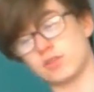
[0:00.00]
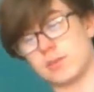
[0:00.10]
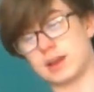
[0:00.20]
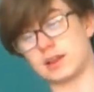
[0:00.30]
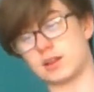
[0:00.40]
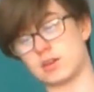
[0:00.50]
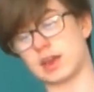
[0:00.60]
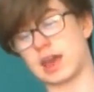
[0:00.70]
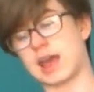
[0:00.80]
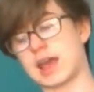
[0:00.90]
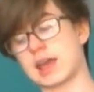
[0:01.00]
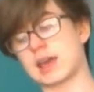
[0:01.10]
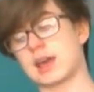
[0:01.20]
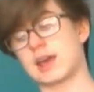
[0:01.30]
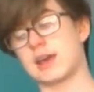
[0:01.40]
to remain in the UK,
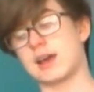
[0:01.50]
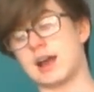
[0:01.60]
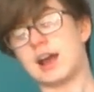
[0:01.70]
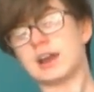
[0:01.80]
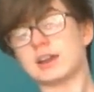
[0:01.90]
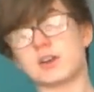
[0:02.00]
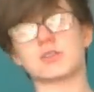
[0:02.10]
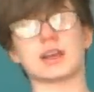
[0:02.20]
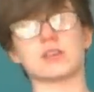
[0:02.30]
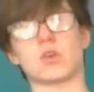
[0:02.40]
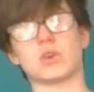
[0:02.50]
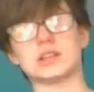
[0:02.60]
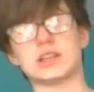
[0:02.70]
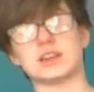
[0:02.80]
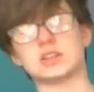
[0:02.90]
and it goes against her
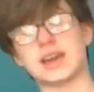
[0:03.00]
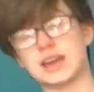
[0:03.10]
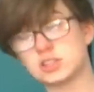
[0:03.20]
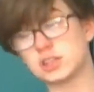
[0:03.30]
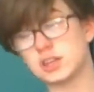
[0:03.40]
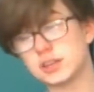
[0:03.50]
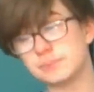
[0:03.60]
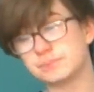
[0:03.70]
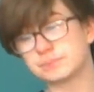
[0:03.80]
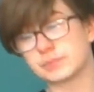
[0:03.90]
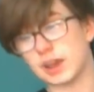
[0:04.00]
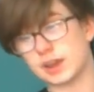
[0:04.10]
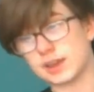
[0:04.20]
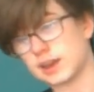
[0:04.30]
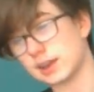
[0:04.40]
right to education,
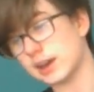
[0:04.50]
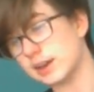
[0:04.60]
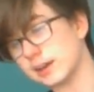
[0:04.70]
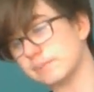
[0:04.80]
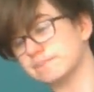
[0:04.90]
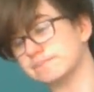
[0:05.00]
yada yada yada.